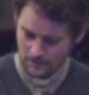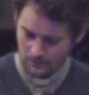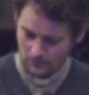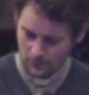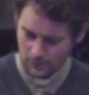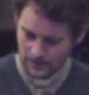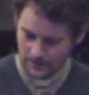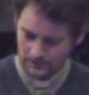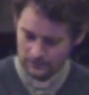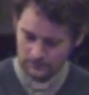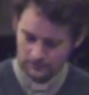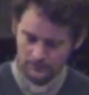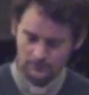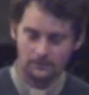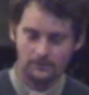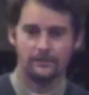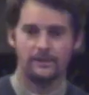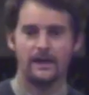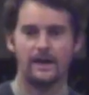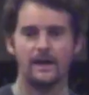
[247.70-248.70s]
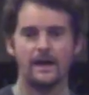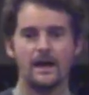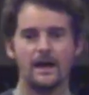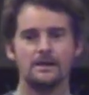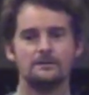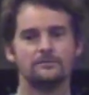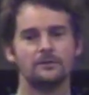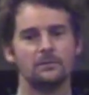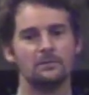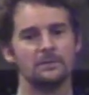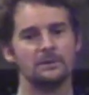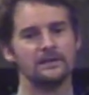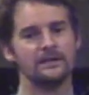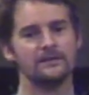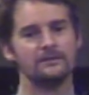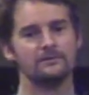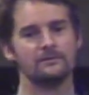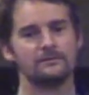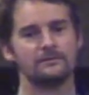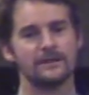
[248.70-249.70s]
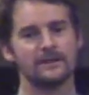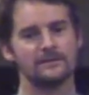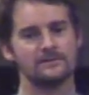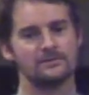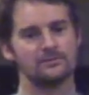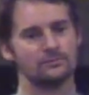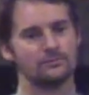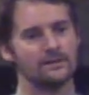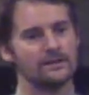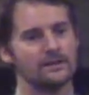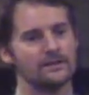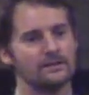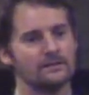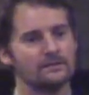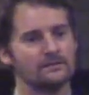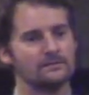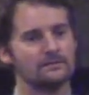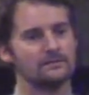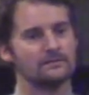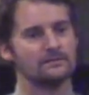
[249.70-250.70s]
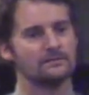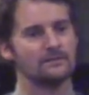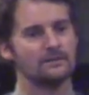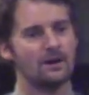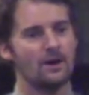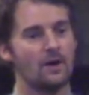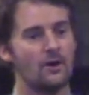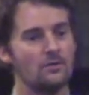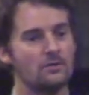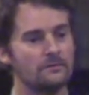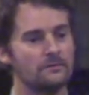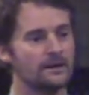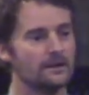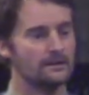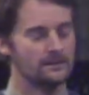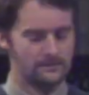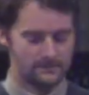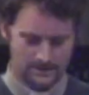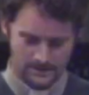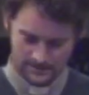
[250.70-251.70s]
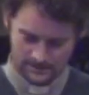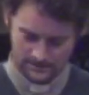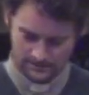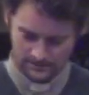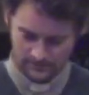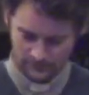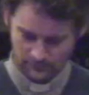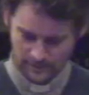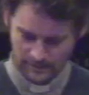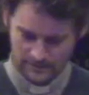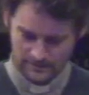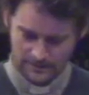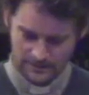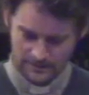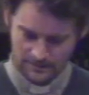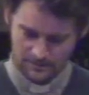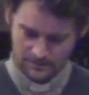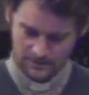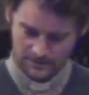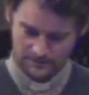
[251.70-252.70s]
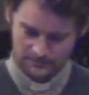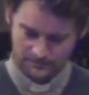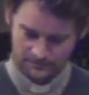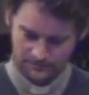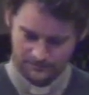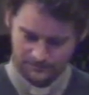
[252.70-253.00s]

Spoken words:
Will there ever be victory over this great enemy?